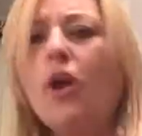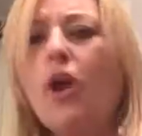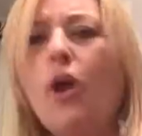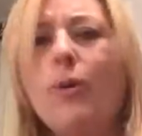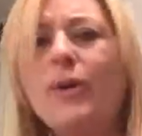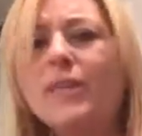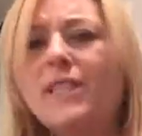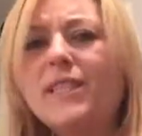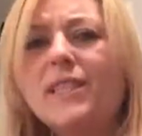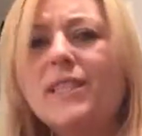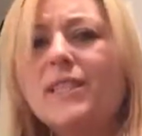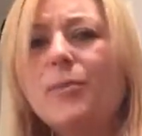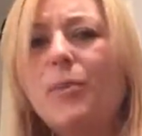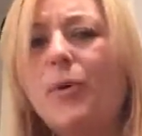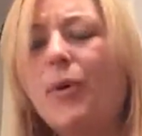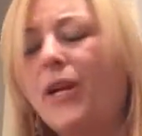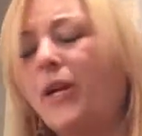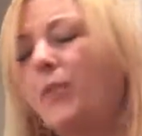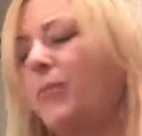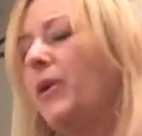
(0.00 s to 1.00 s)
always
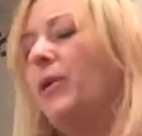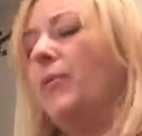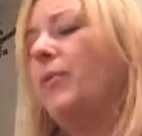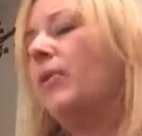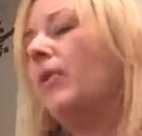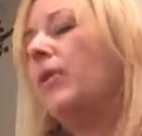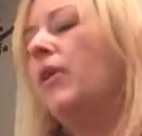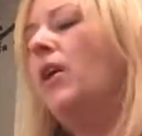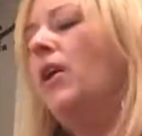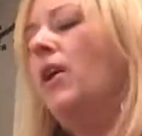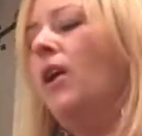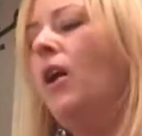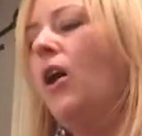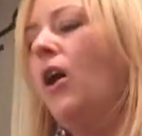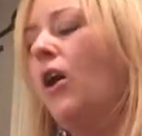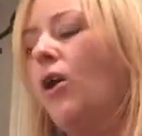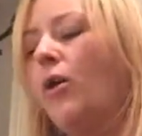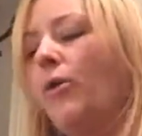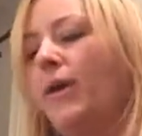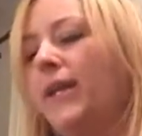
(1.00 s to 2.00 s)
disappointing people,
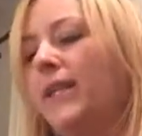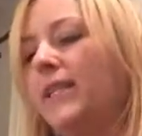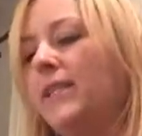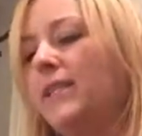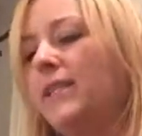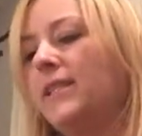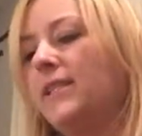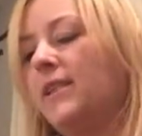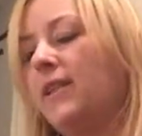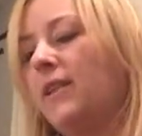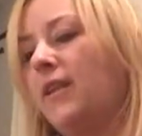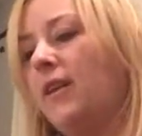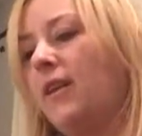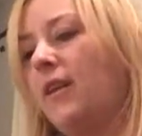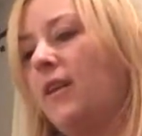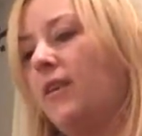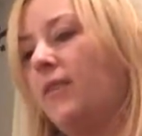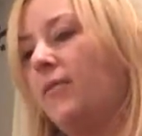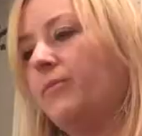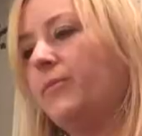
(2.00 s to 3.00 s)
always
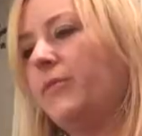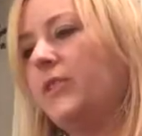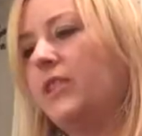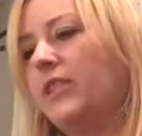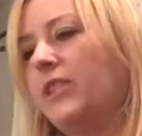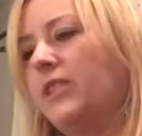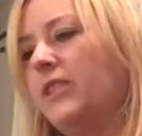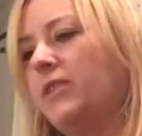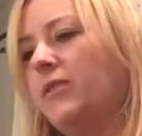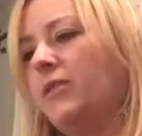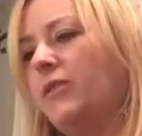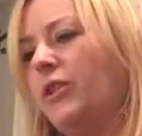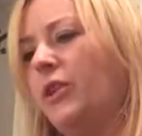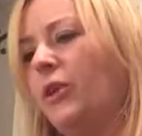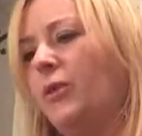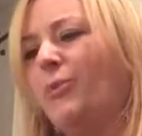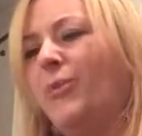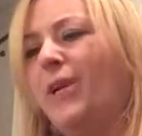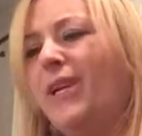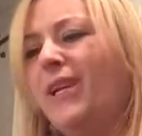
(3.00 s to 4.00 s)
just,
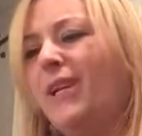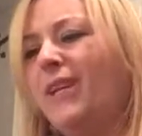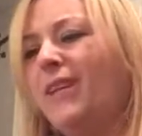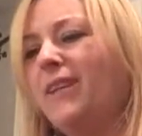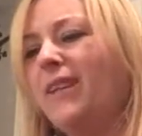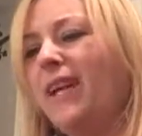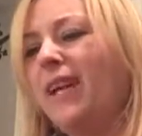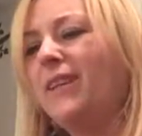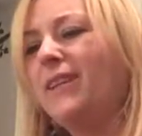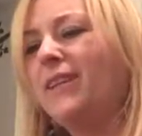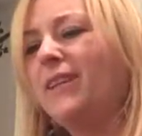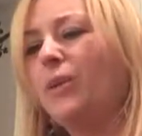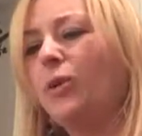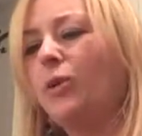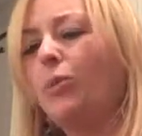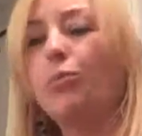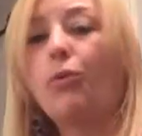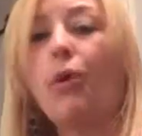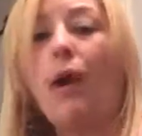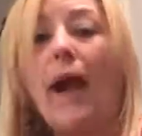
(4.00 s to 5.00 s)
being that
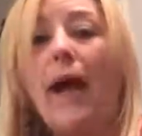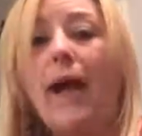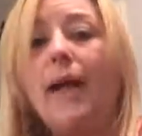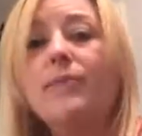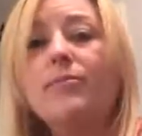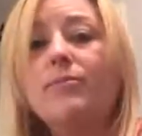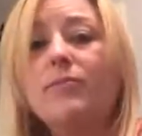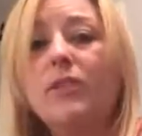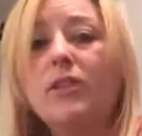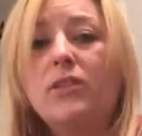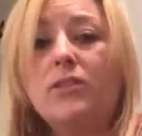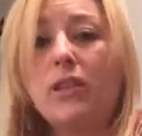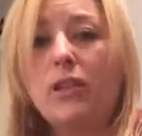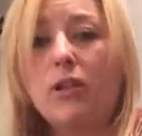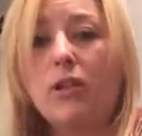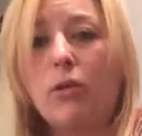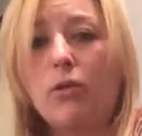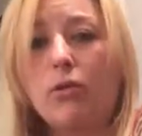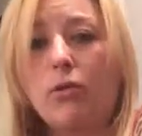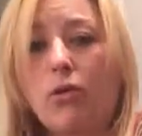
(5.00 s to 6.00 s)
little brat, the
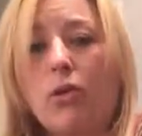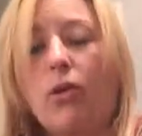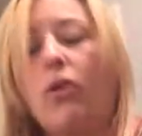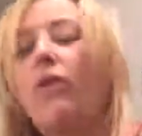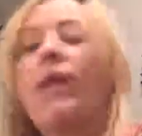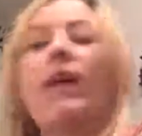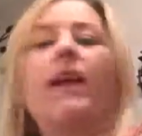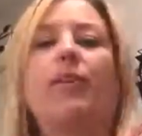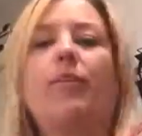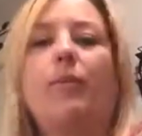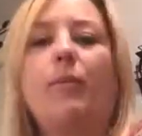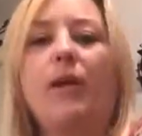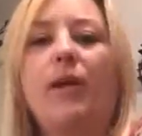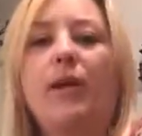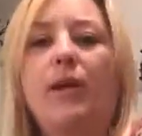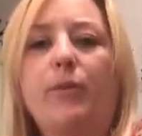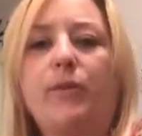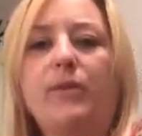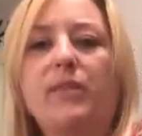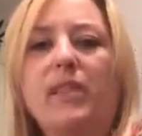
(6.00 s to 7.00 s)
little girl that
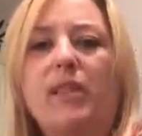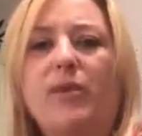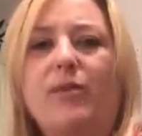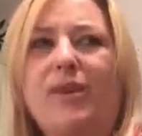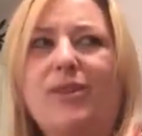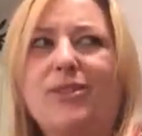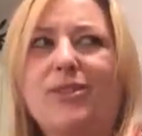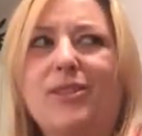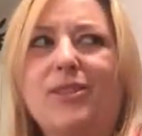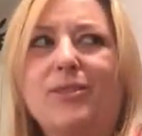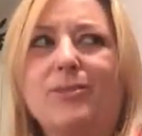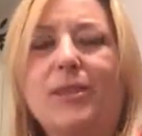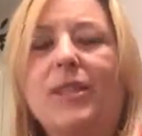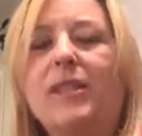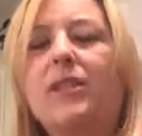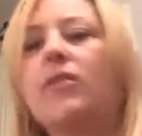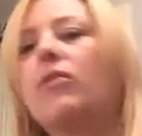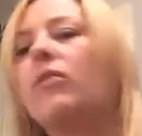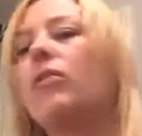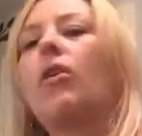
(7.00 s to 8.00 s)
everybody was like, wow, she's a
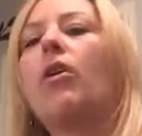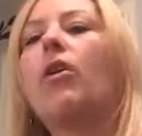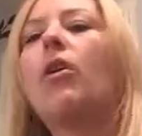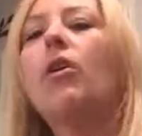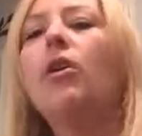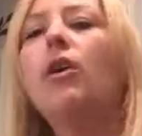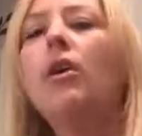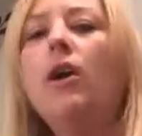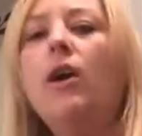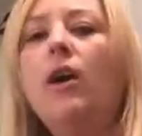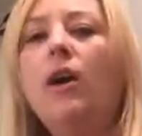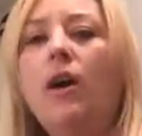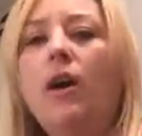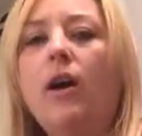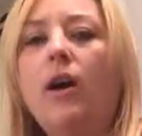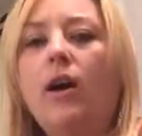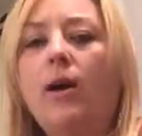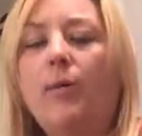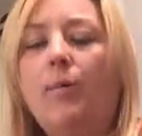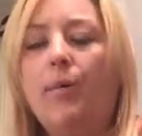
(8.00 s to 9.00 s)
mean little girl.
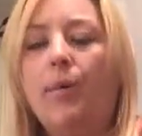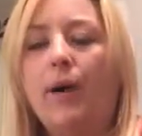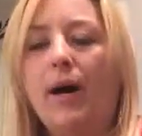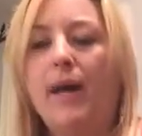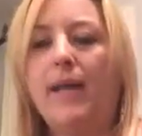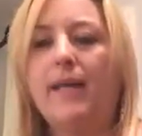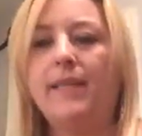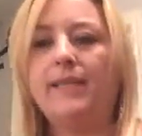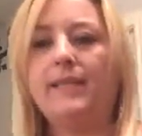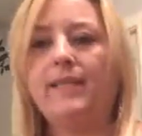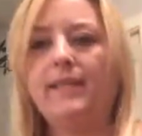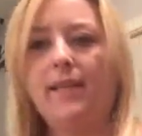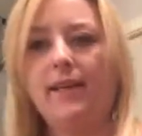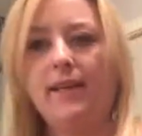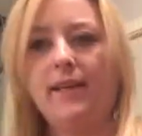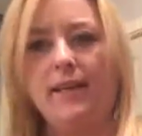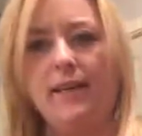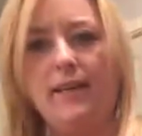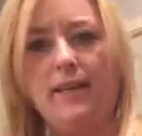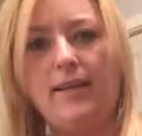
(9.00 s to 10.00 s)
But
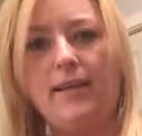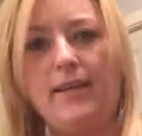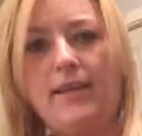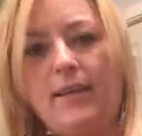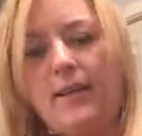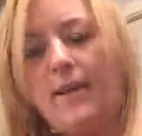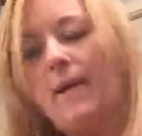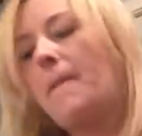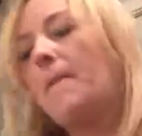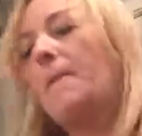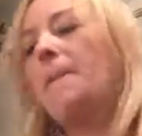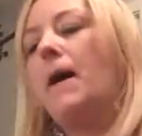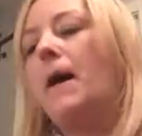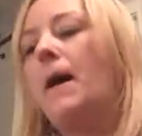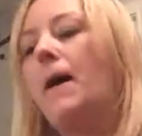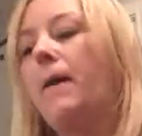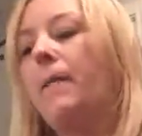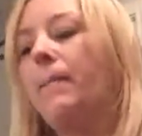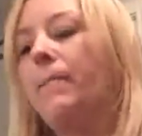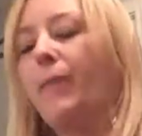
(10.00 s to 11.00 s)

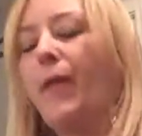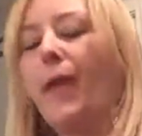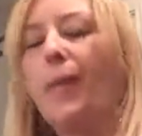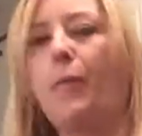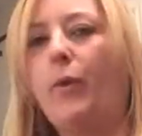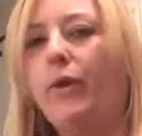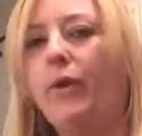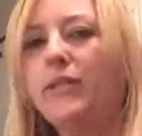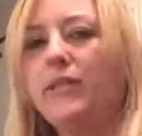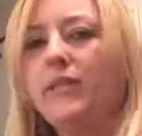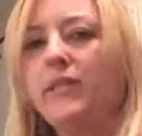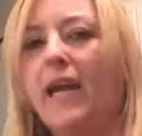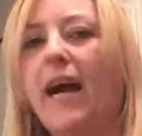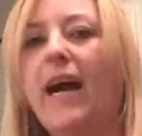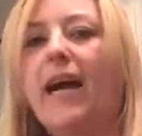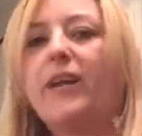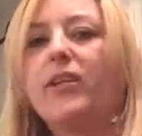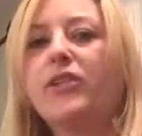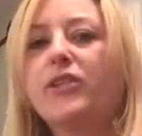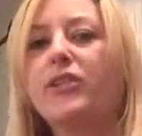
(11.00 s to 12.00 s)
that wasn't
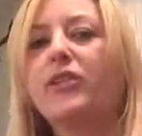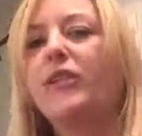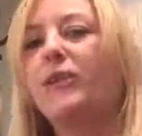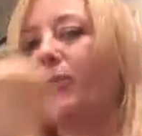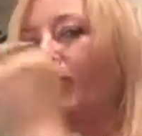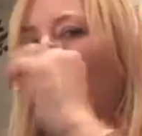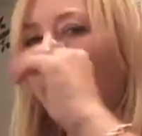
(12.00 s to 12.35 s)
actually